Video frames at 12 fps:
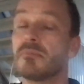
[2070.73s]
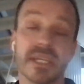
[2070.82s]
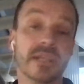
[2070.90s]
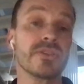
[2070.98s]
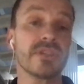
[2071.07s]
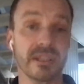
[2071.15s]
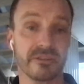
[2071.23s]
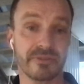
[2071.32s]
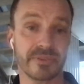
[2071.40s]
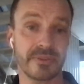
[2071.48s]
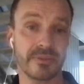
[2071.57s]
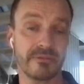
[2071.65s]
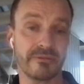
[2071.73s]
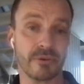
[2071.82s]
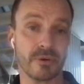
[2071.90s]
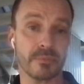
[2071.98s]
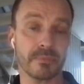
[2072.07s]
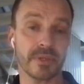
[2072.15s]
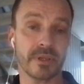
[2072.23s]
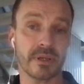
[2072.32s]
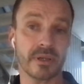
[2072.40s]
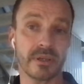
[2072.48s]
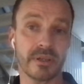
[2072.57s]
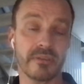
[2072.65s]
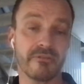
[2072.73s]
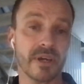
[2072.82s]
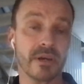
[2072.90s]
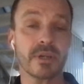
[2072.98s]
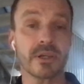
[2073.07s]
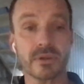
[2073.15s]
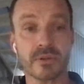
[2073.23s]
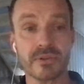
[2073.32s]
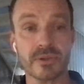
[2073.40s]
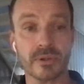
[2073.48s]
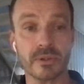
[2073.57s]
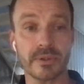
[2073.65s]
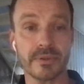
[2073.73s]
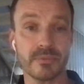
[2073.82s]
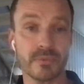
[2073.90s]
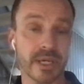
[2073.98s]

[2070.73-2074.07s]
big shift from the very controlled